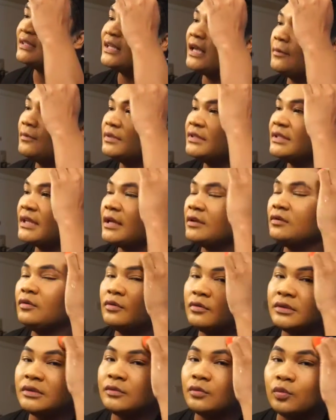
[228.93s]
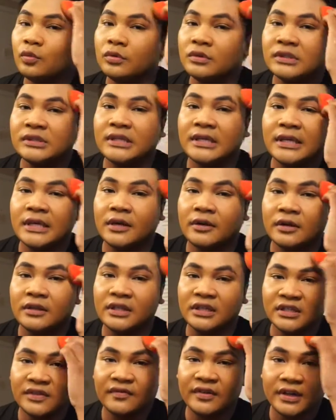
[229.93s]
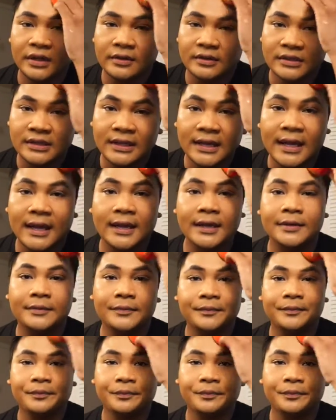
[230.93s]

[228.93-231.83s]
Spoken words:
steps that you will see here in this video today.